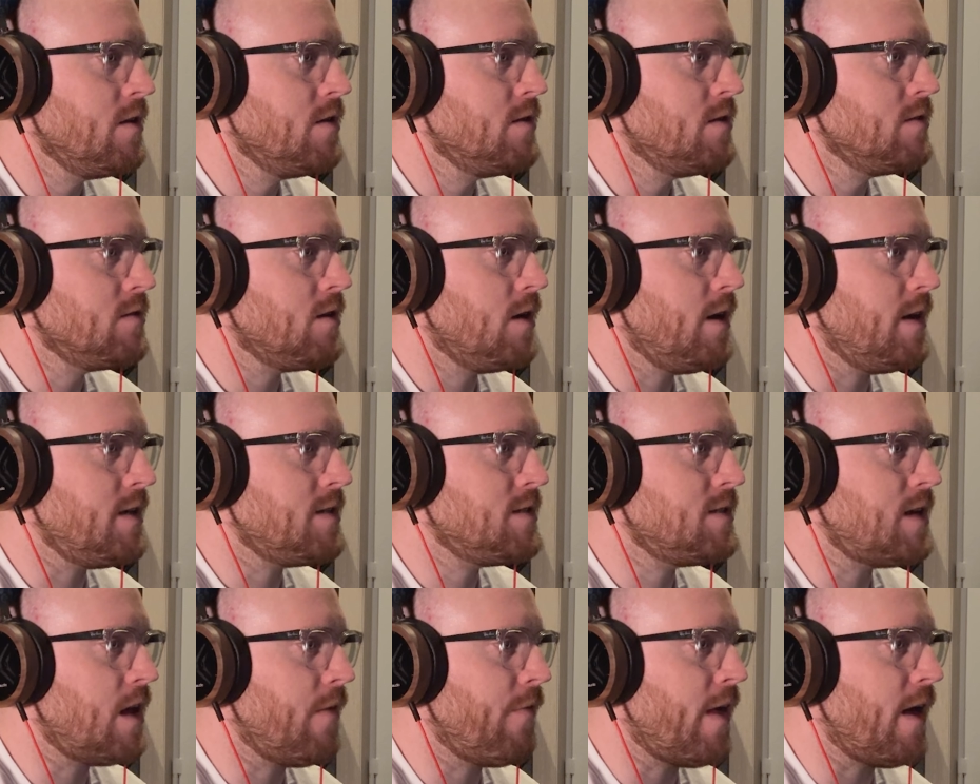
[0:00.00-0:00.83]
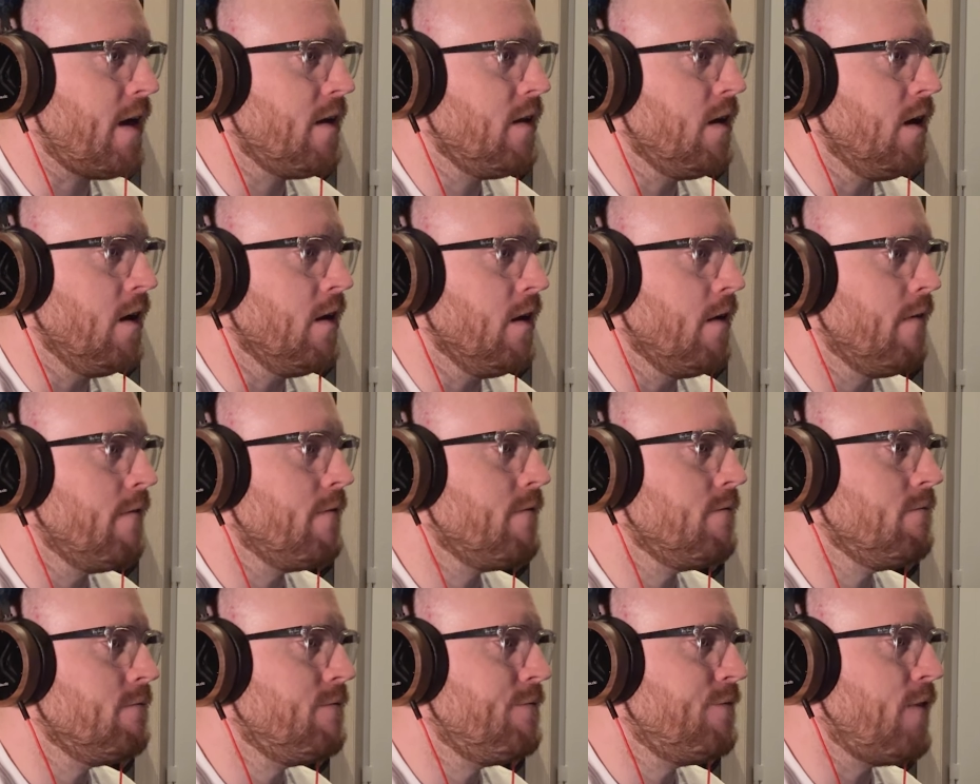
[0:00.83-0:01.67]
So let's set that at
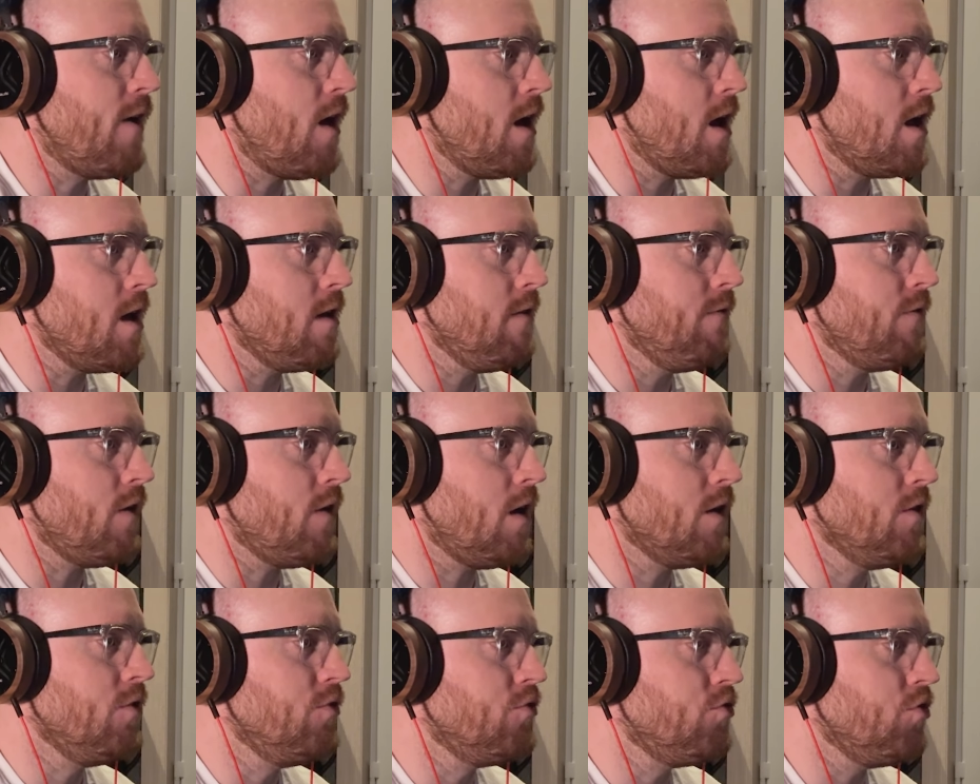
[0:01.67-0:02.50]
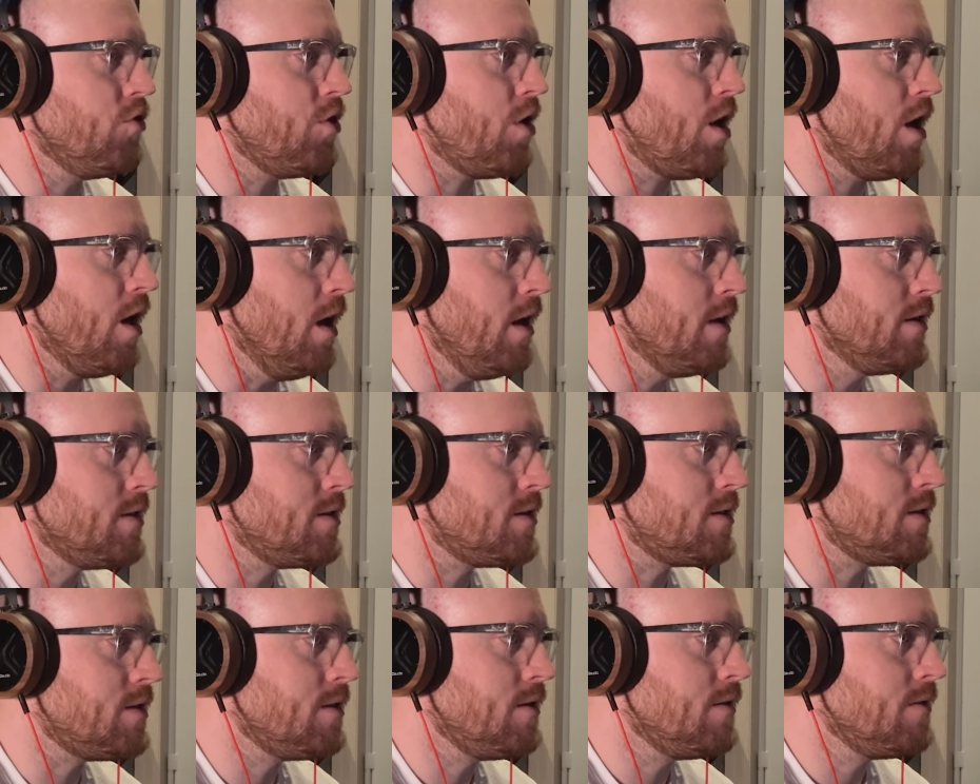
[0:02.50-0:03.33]
500
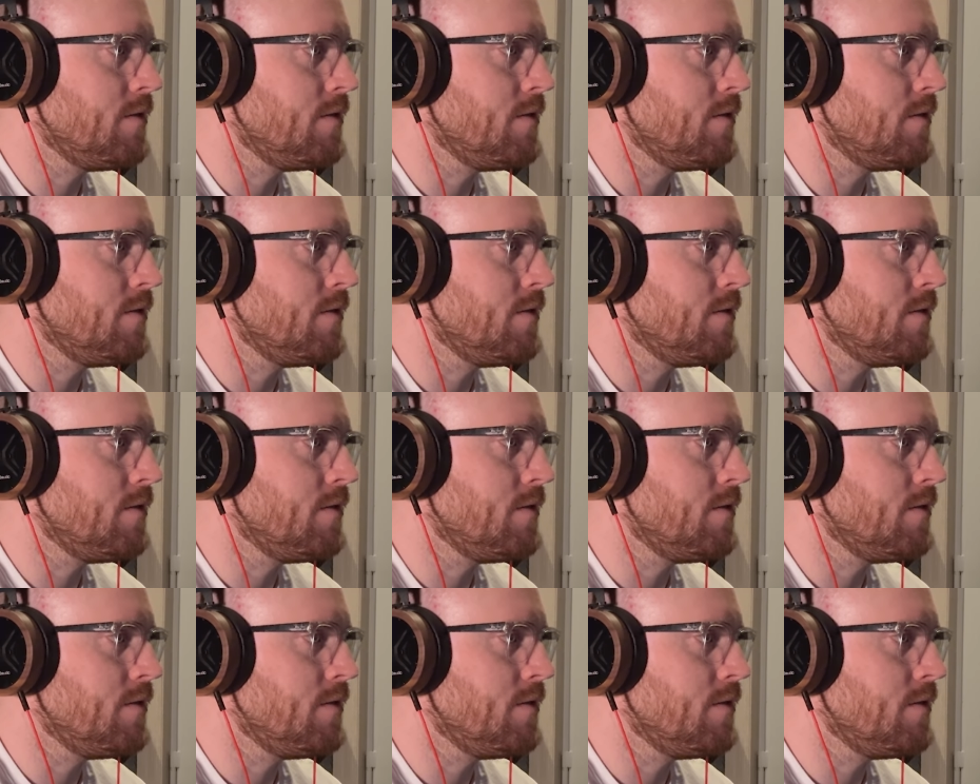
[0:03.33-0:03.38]
Hertz.